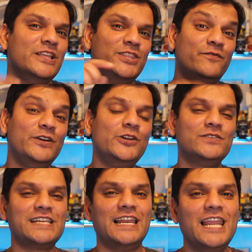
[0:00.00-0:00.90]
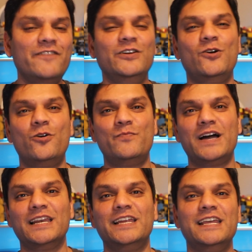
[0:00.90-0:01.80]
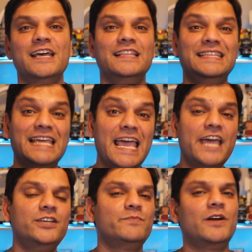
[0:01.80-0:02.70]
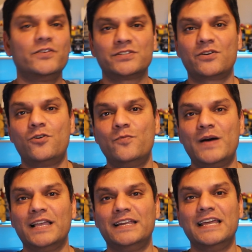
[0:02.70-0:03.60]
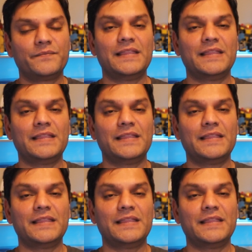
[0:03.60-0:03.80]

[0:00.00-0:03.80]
the Windows 11 Copilot, the Edge browser Copilot.